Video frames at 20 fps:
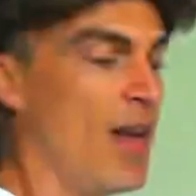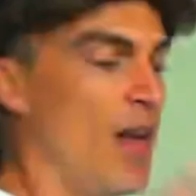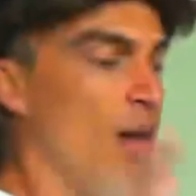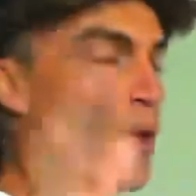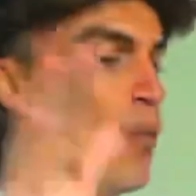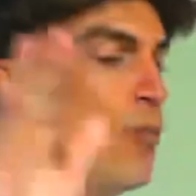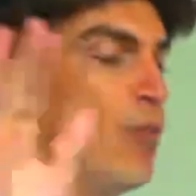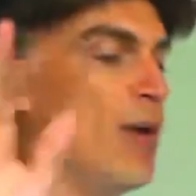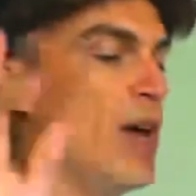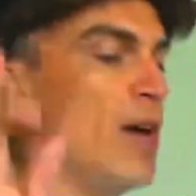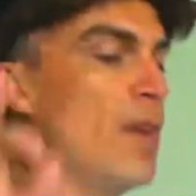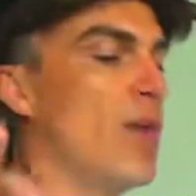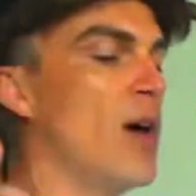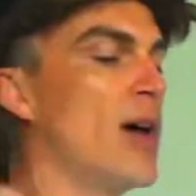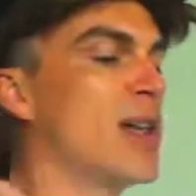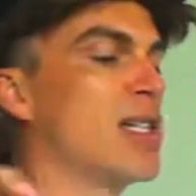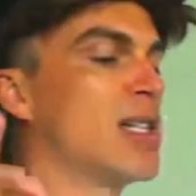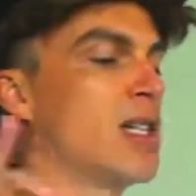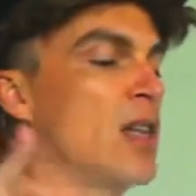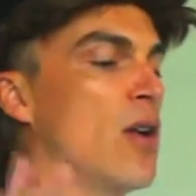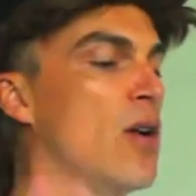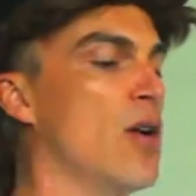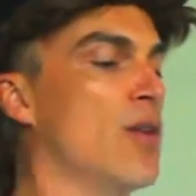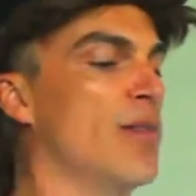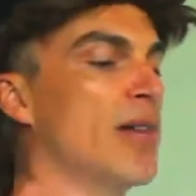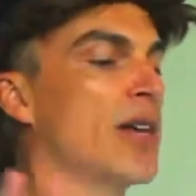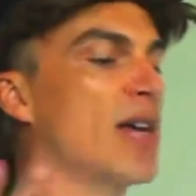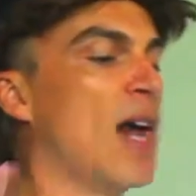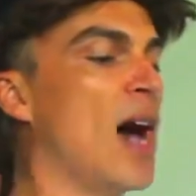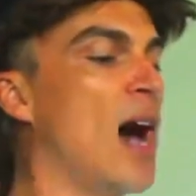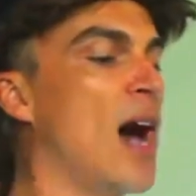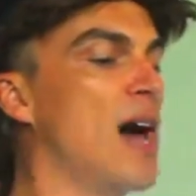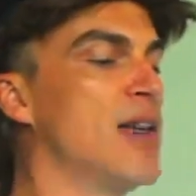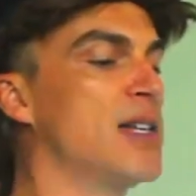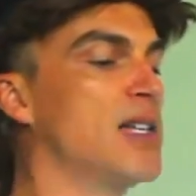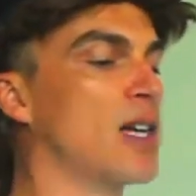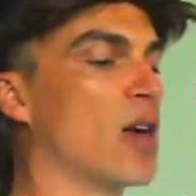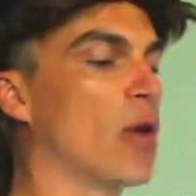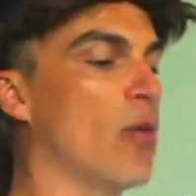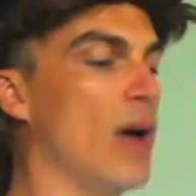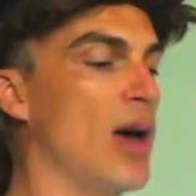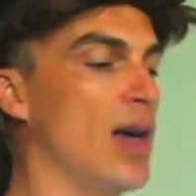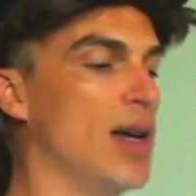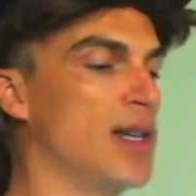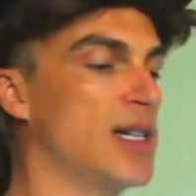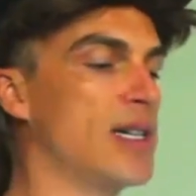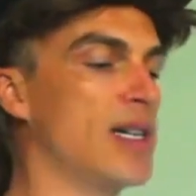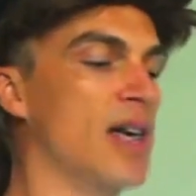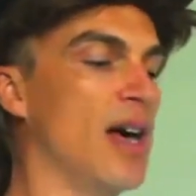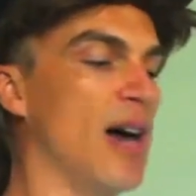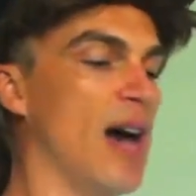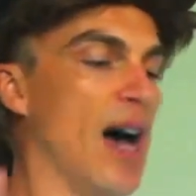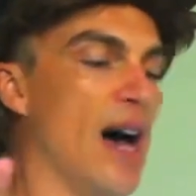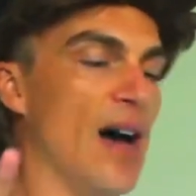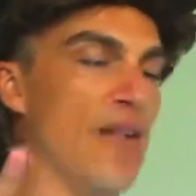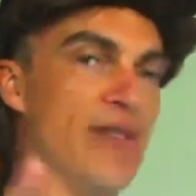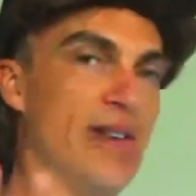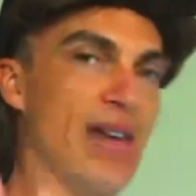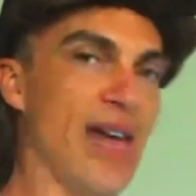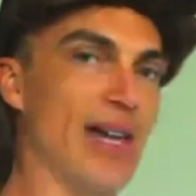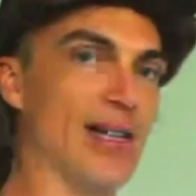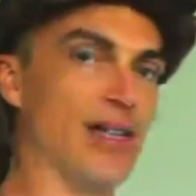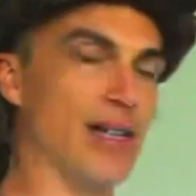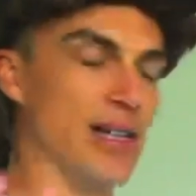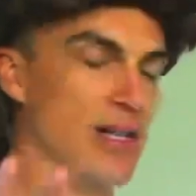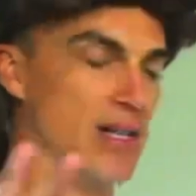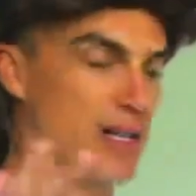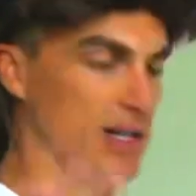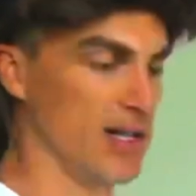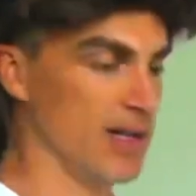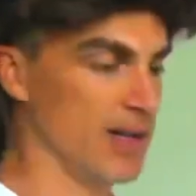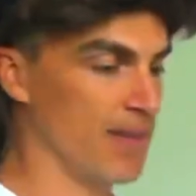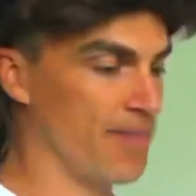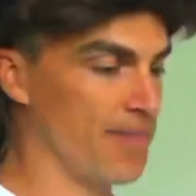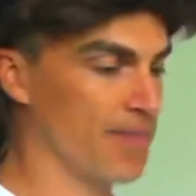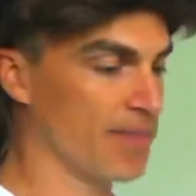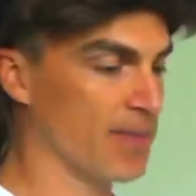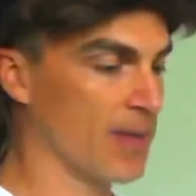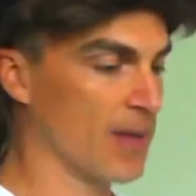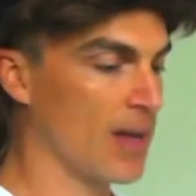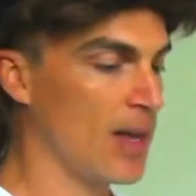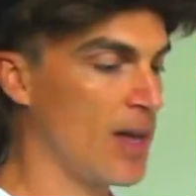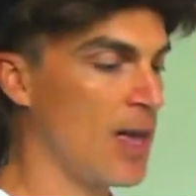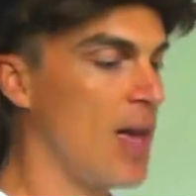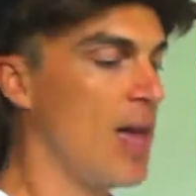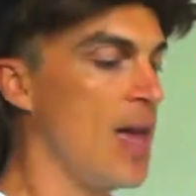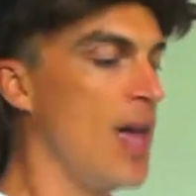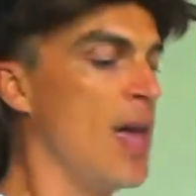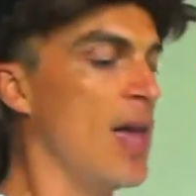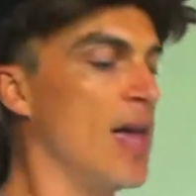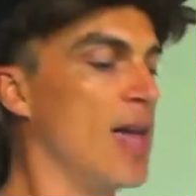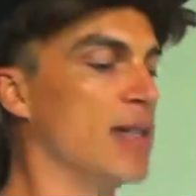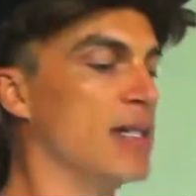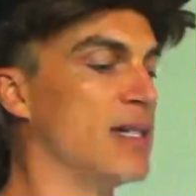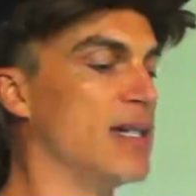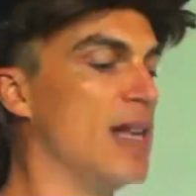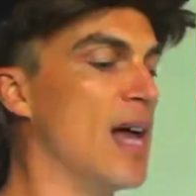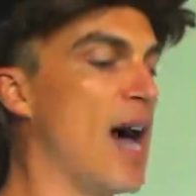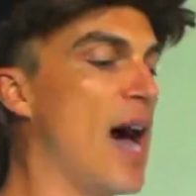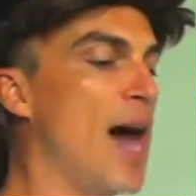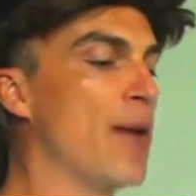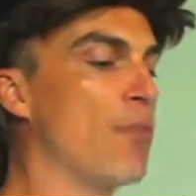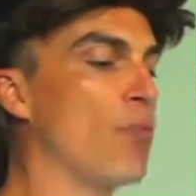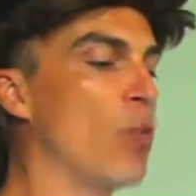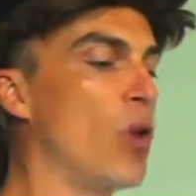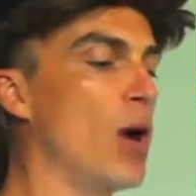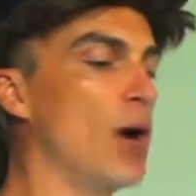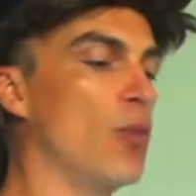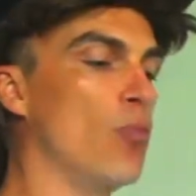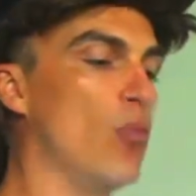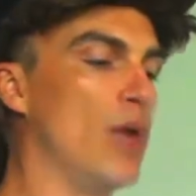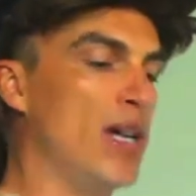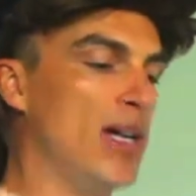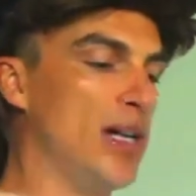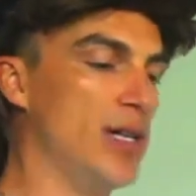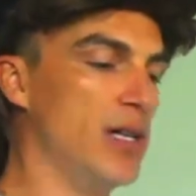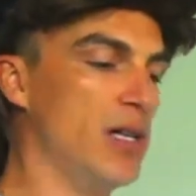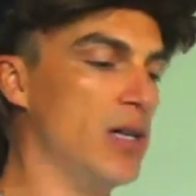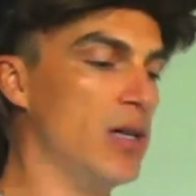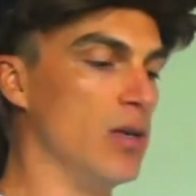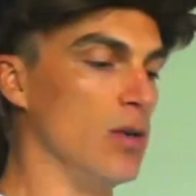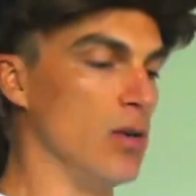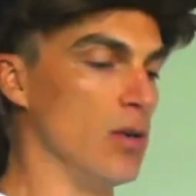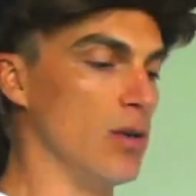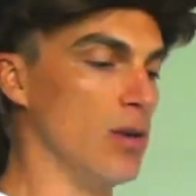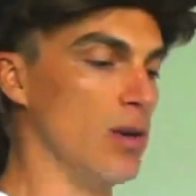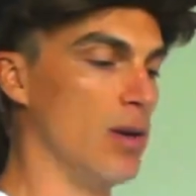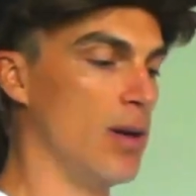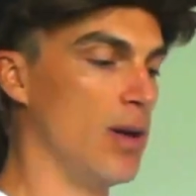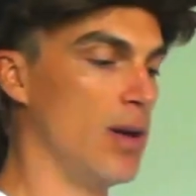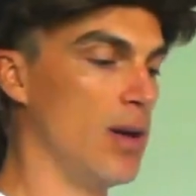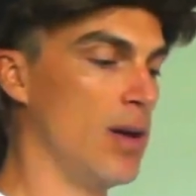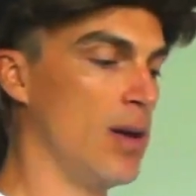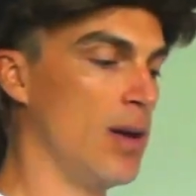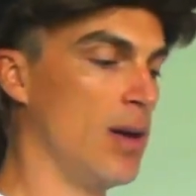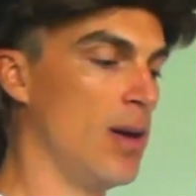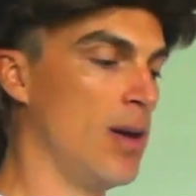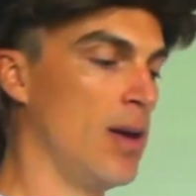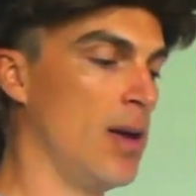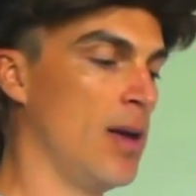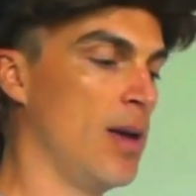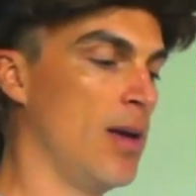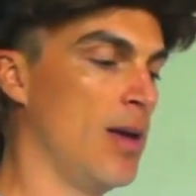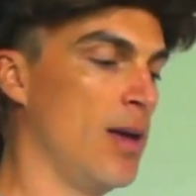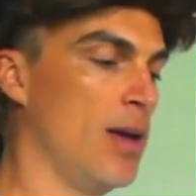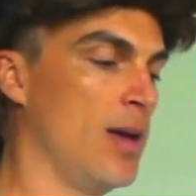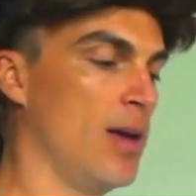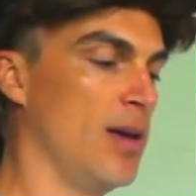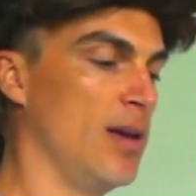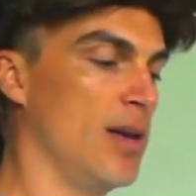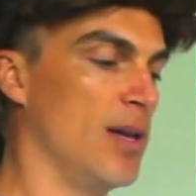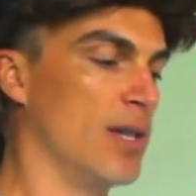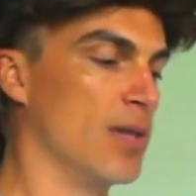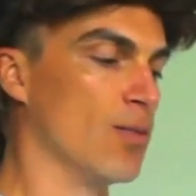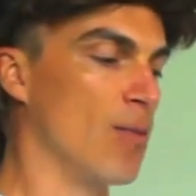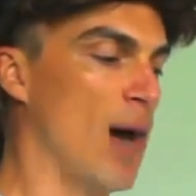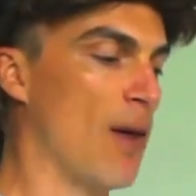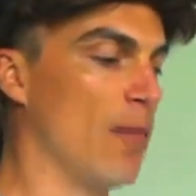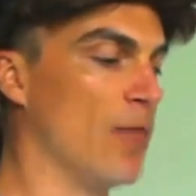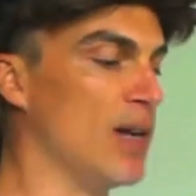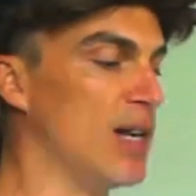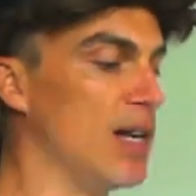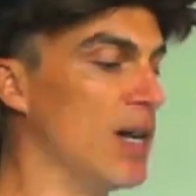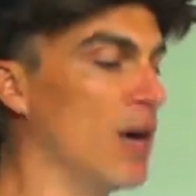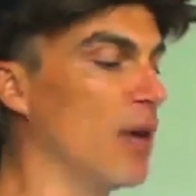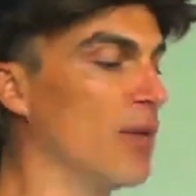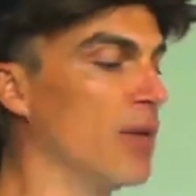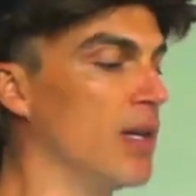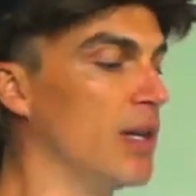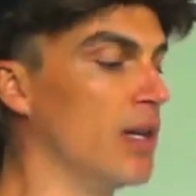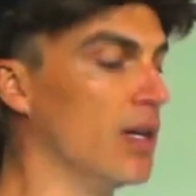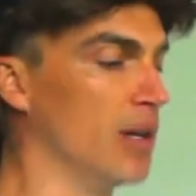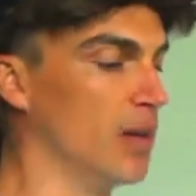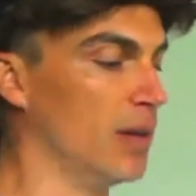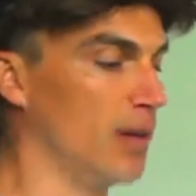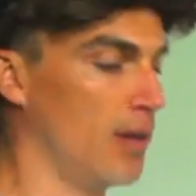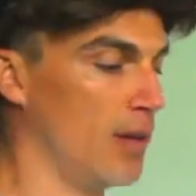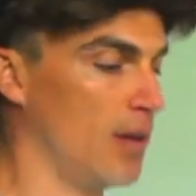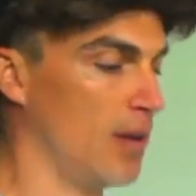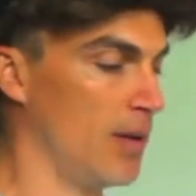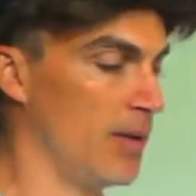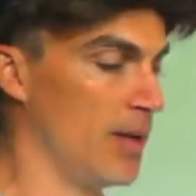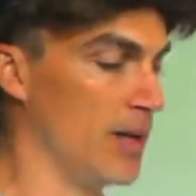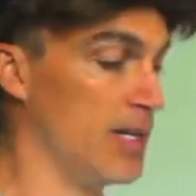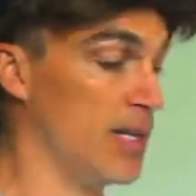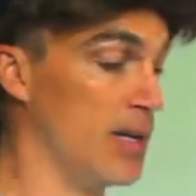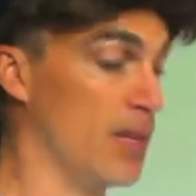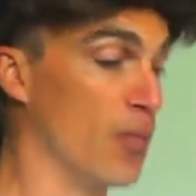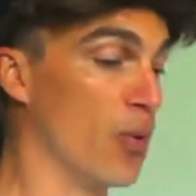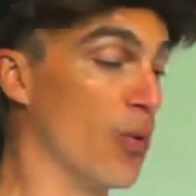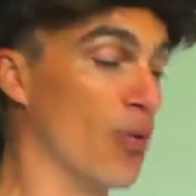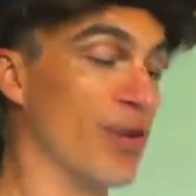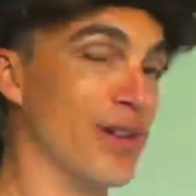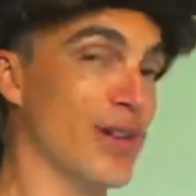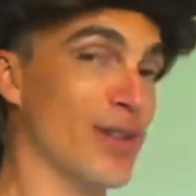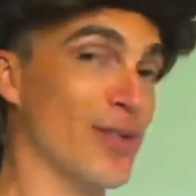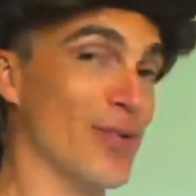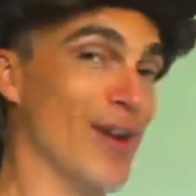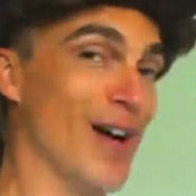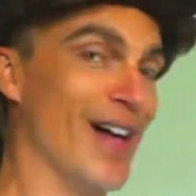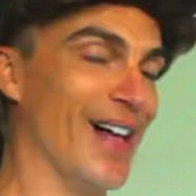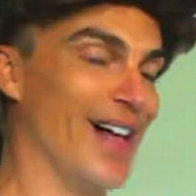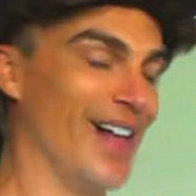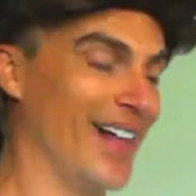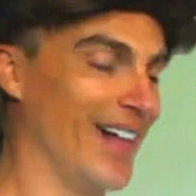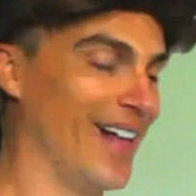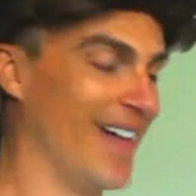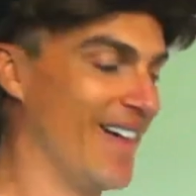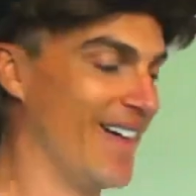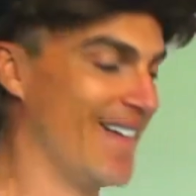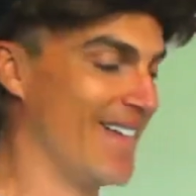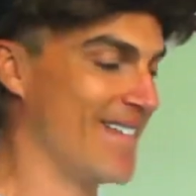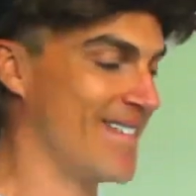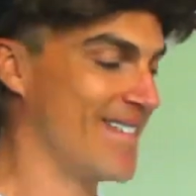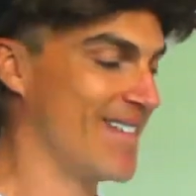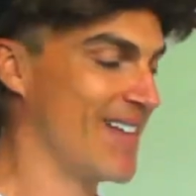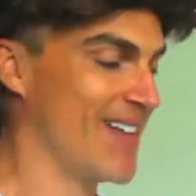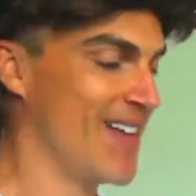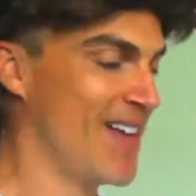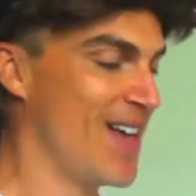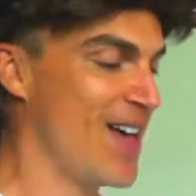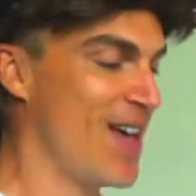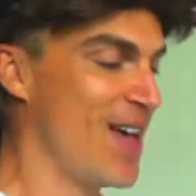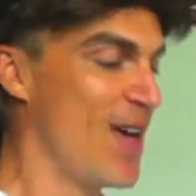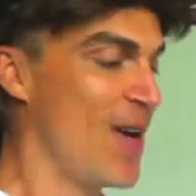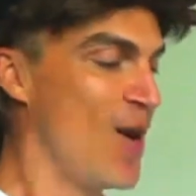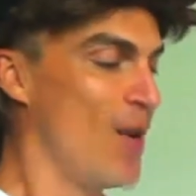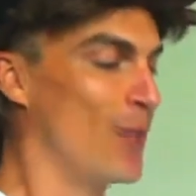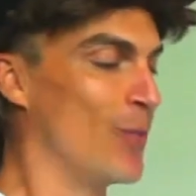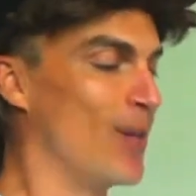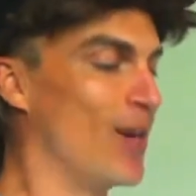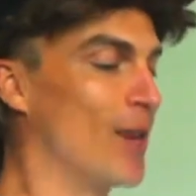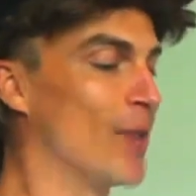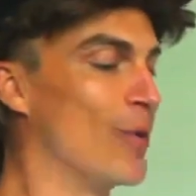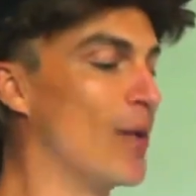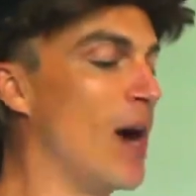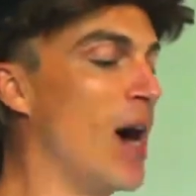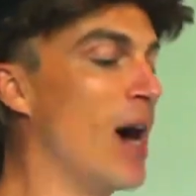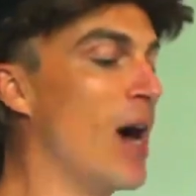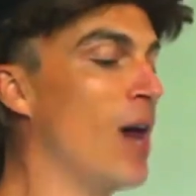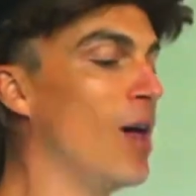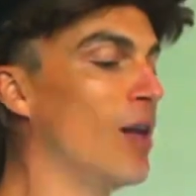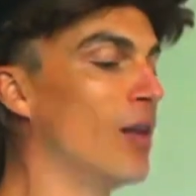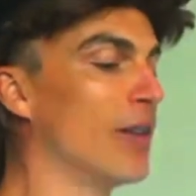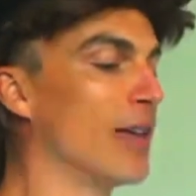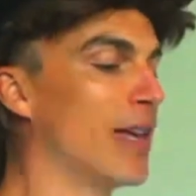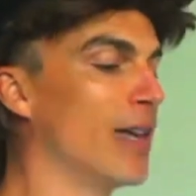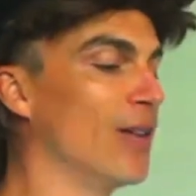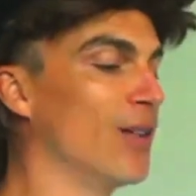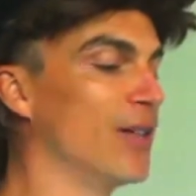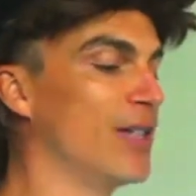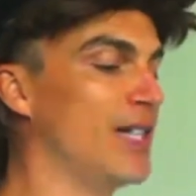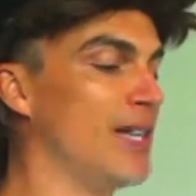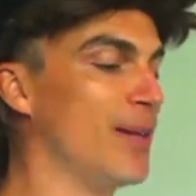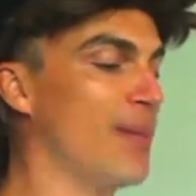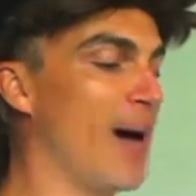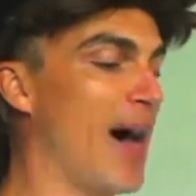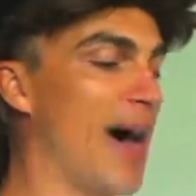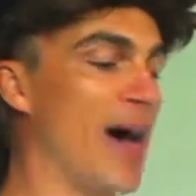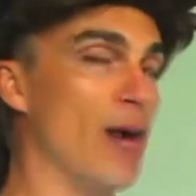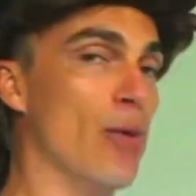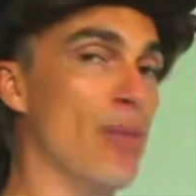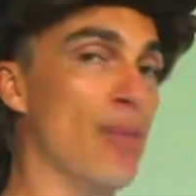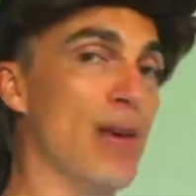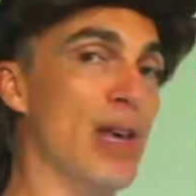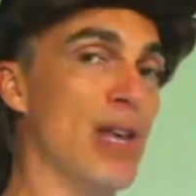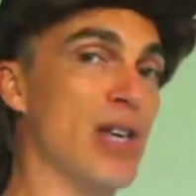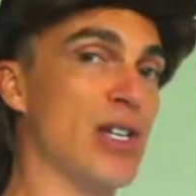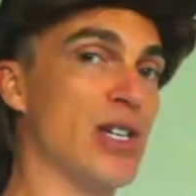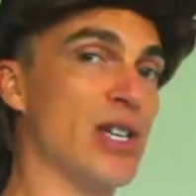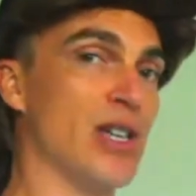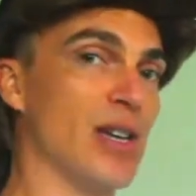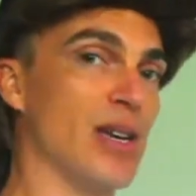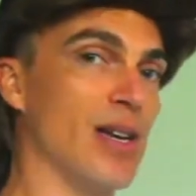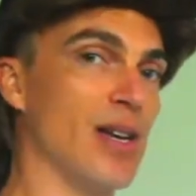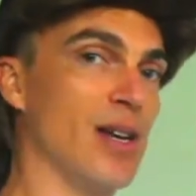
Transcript: We must learn the consequence of negligence. It's not what we do. It's what we don't do that's important as well. We are all guilty by omission.